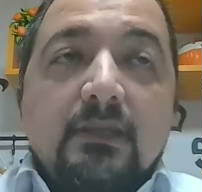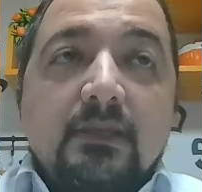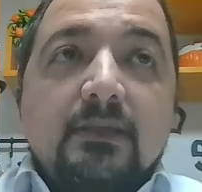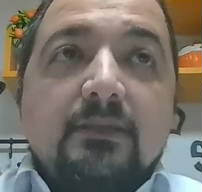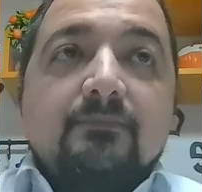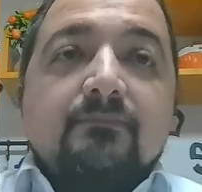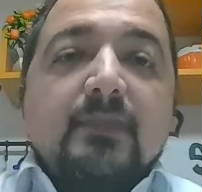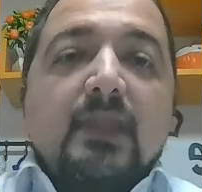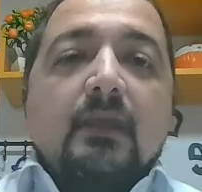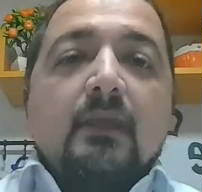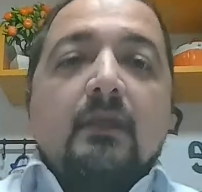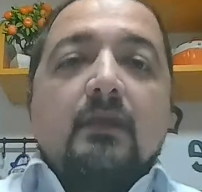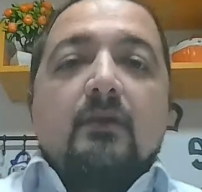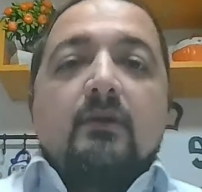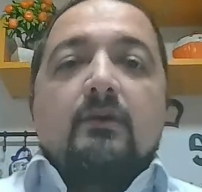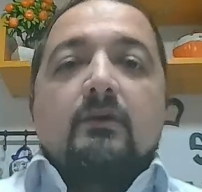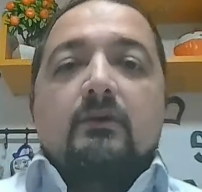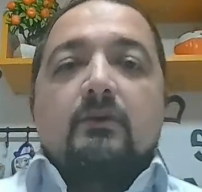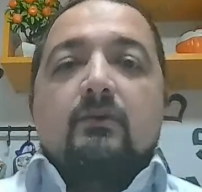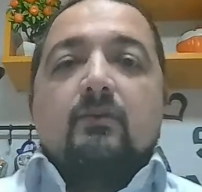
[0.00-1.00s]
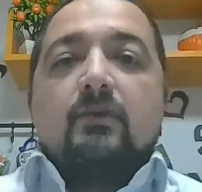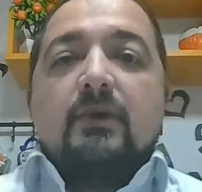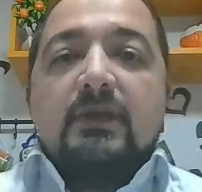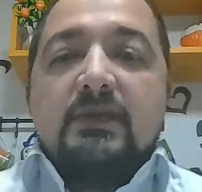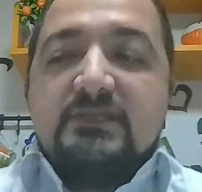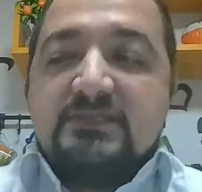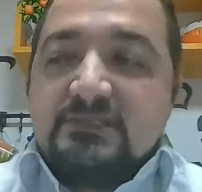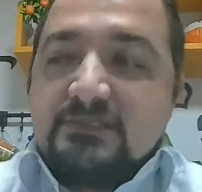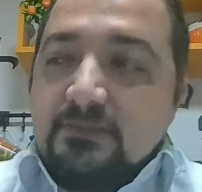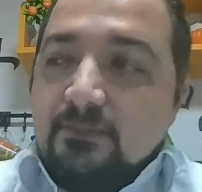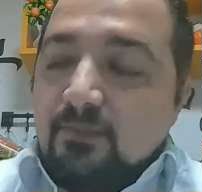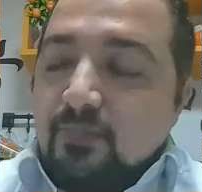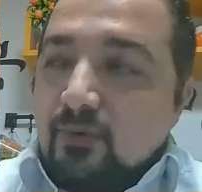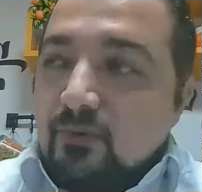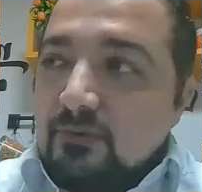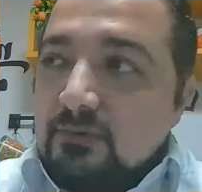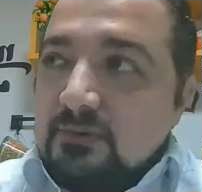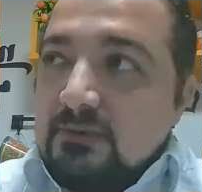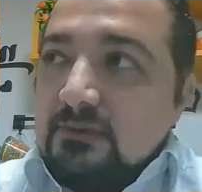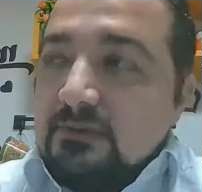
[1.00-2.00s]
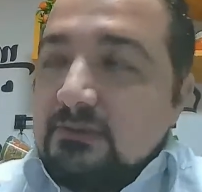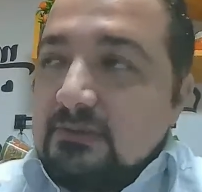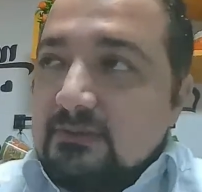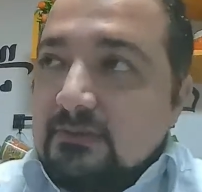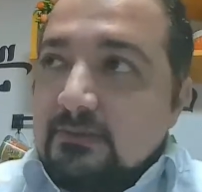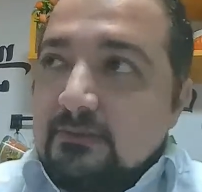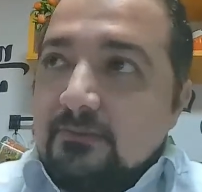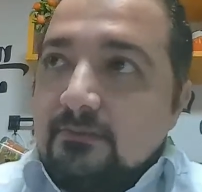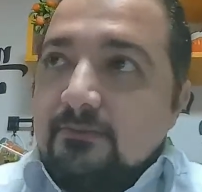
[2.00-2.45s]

Yeah. Why it's important?